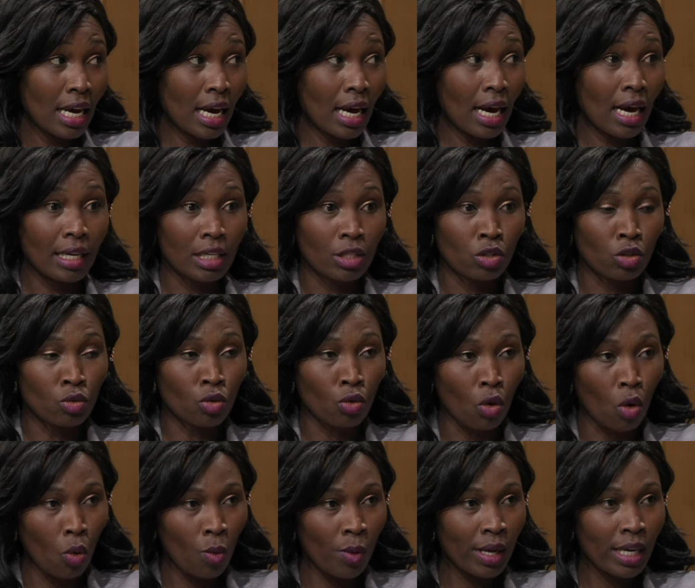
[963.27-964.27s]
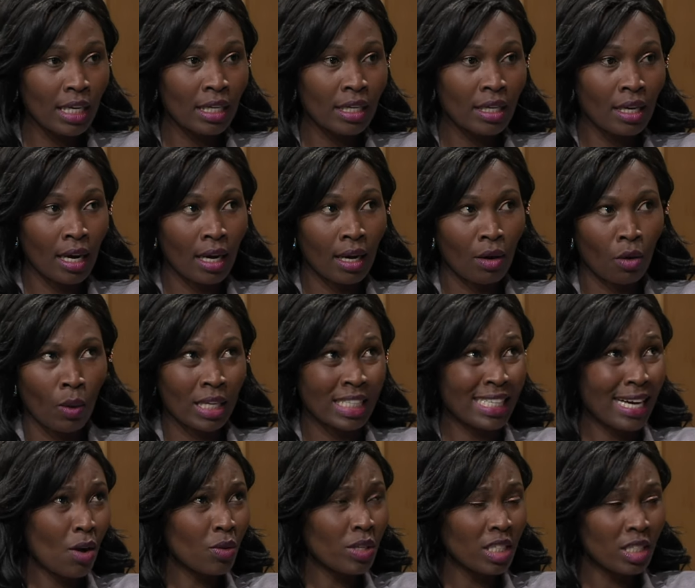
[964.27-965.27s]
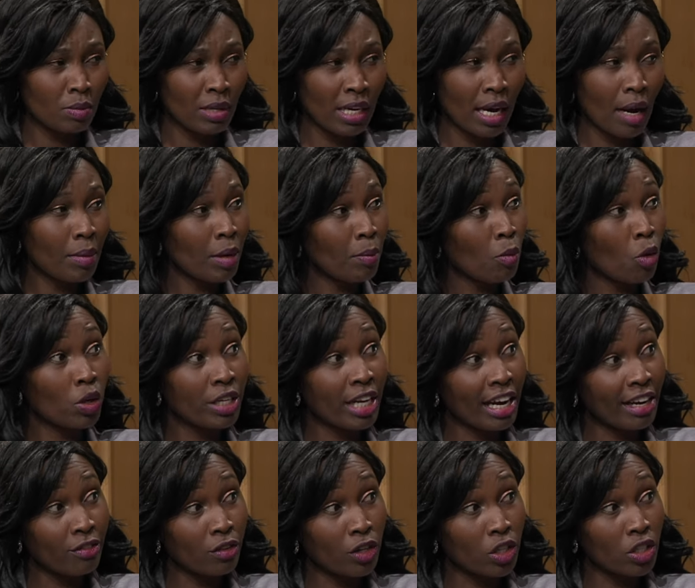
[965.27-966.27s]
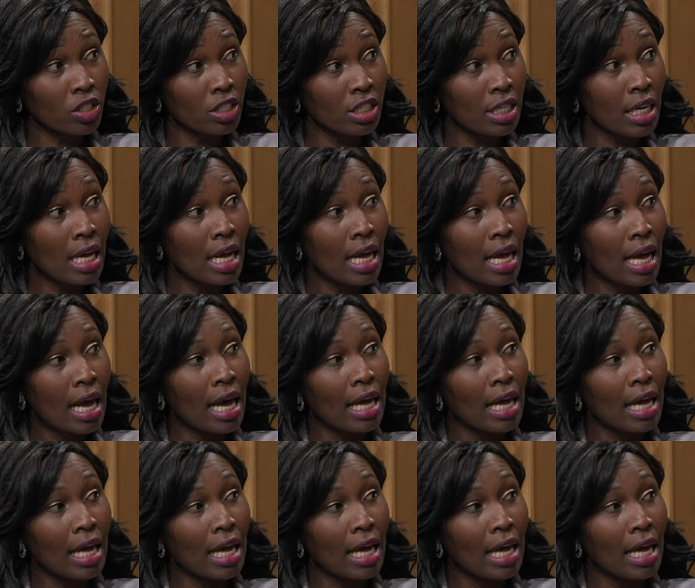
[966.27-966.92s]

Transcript: Uh, it's growing, uh, our town is becoming more diverse, yes.